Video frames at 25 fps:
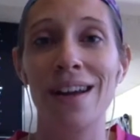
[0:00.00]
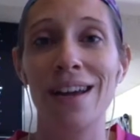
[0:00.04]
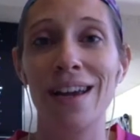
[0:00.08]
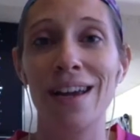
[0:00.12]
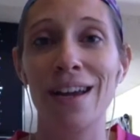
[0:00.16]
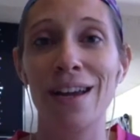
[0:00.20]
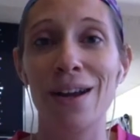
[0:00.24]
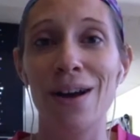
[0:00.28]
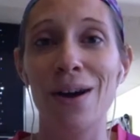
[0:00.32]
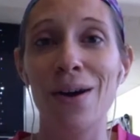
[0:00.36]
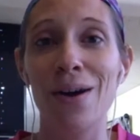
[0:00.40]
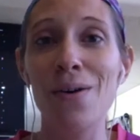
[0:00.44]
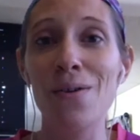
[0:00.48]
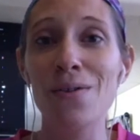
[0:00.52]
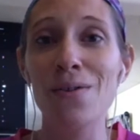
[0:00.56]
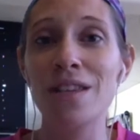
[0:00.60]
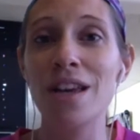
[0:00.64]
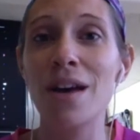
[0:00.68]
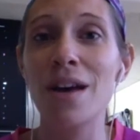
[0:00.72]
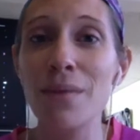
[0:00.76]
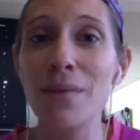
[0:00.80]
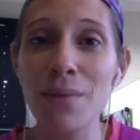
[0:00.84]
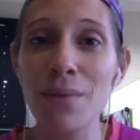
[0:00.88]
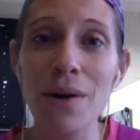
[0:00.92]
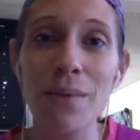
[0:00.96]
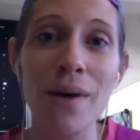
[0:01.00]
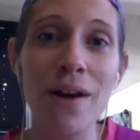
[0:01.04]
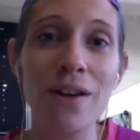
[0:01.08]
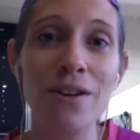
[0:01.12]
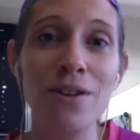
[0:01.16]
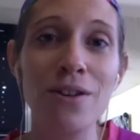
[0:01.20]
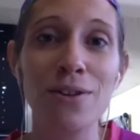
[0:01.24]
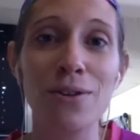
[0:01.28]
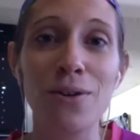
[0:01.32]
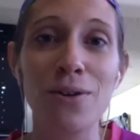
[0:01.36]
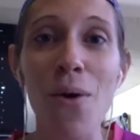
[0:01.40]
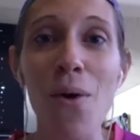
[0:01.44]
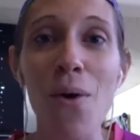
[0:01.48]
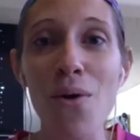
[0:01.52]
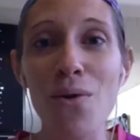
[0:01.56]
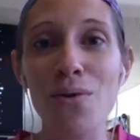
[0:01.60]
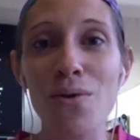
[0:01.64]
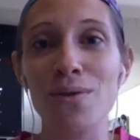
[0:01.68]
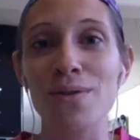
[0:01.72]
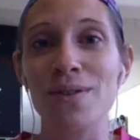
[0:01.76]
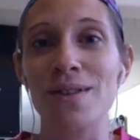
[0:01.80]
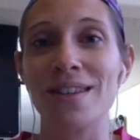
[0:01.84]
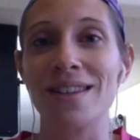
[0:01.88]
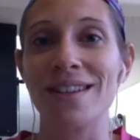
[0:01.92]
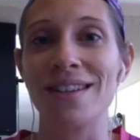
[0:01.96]
Tell me more about your
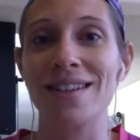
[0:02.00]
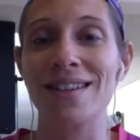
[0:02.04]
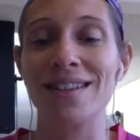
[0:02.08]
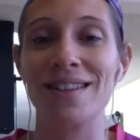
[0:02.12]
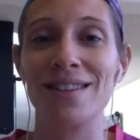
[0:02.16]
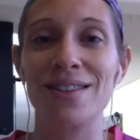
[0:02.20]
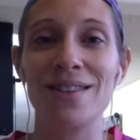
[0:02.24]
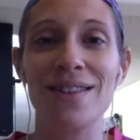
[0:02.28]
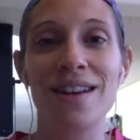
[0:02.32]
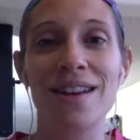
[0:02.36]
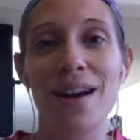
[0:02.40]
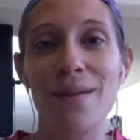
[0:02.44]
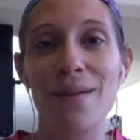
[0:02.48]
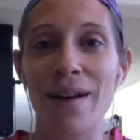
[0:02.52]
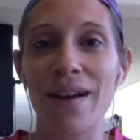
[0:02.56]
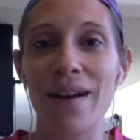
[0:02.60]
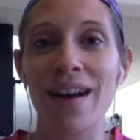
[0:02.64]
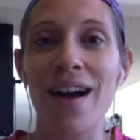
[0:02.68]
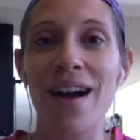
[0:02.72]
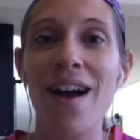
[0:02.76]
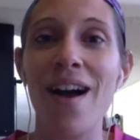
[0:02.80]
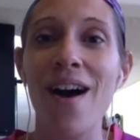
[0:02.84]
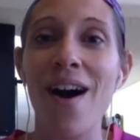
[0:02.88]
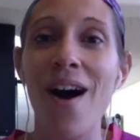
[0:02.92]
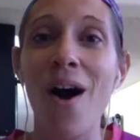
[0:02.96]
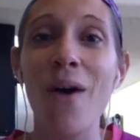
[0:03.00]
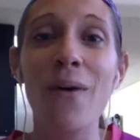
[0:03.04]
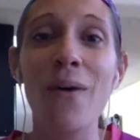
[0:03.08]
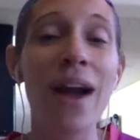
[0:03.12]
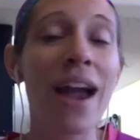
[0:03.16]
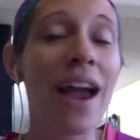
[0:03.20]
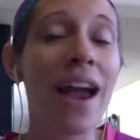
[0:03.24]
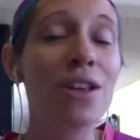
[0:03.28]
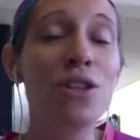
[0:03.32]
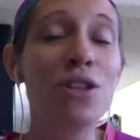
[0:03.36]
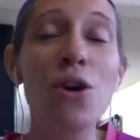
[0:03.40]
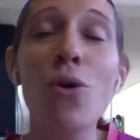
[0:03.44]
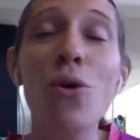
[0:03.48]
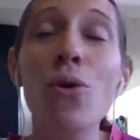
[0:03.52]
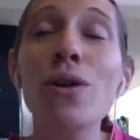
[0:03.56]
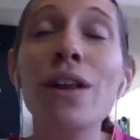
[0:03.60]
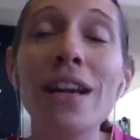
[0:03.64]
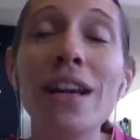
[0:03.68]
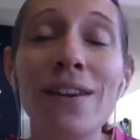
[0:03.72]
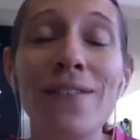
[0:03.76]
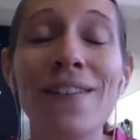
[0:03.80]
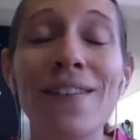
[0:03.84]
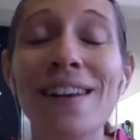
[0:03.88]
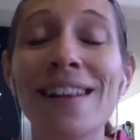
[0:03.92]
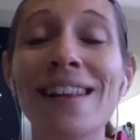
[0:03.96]
goals. And so they come back, okay, I totally
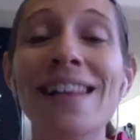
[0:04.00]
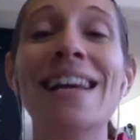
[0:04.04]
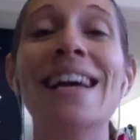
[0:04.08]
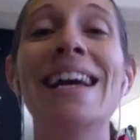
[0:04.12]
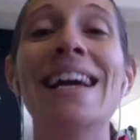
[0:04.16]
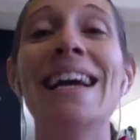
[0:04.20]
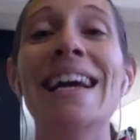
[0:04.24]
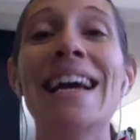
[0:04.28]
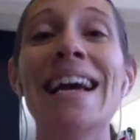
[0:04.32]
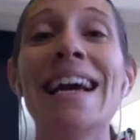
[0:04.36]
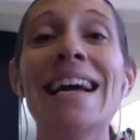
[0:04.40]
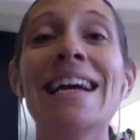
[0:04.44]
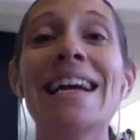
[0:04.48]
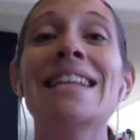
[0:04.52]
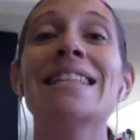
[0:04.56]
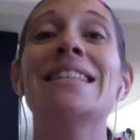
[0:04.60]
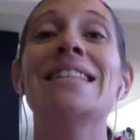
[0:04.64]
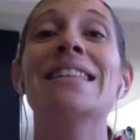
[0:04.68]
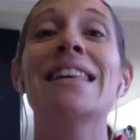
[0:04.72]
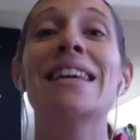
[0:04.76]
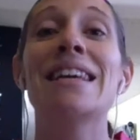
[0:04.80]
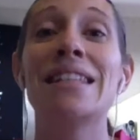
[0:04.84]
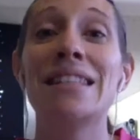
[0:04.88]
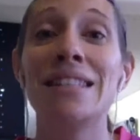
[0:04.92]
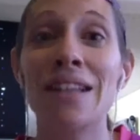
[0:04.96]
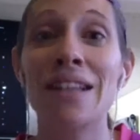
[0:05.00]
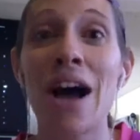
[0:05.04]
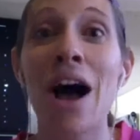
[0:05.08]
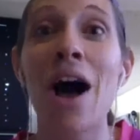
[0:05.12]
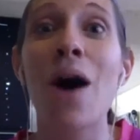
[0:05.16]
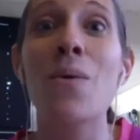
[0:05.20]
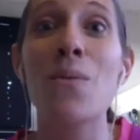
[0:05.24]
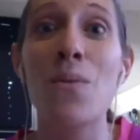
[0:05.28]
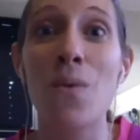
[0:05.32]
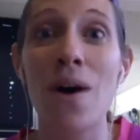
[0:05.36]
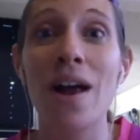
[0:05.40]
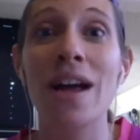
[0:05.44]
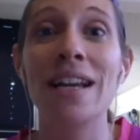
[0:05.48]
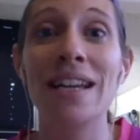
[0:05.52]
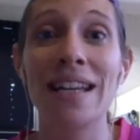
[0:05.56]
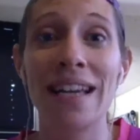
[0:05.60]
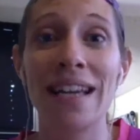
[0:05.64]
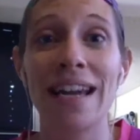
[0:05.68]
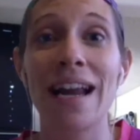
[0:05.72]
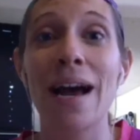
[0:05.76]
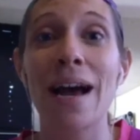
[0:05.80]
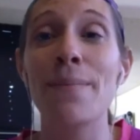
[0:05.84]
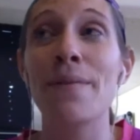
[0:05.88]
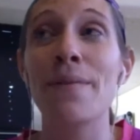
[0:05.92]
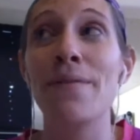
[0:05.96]
can relate to not wanting to
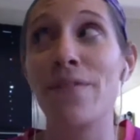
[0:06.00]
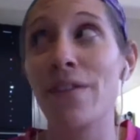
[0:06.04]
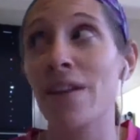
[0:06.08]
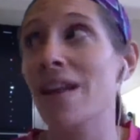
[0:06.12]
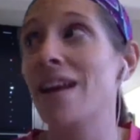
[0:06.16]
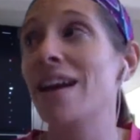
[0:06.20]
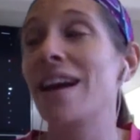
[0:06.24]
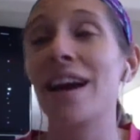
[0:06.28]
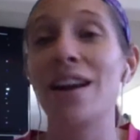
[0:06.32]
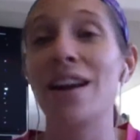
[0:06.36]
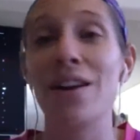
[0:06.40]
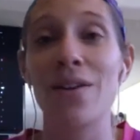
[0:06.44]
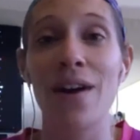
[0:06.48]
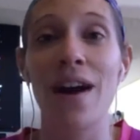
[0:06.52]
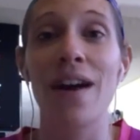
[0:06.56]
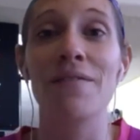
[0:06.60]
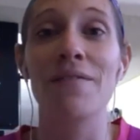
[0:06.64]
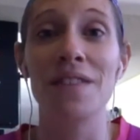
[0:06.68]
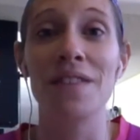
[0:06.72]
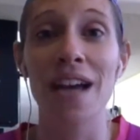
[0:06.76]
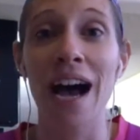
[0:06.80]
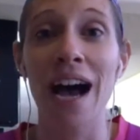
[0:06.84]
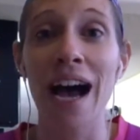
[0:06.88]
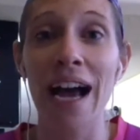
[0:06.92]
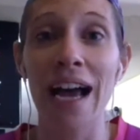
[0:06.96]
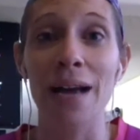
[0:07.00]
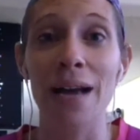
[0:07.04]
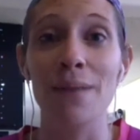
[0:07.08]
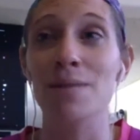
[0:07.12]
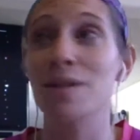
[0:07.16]
get up and feel like I don't have time.